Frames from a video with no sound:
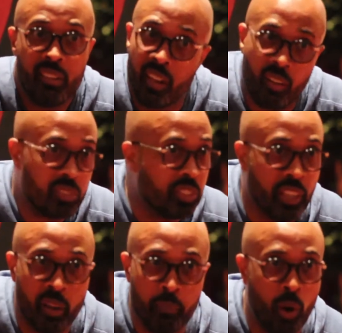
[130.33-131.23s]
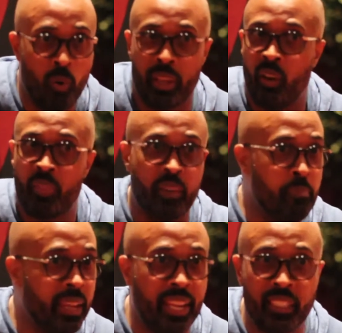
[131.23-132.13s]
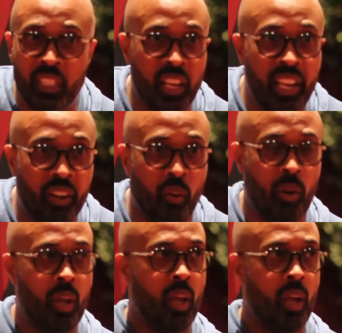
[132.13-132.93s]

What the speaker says: You know, ceremonial that means little.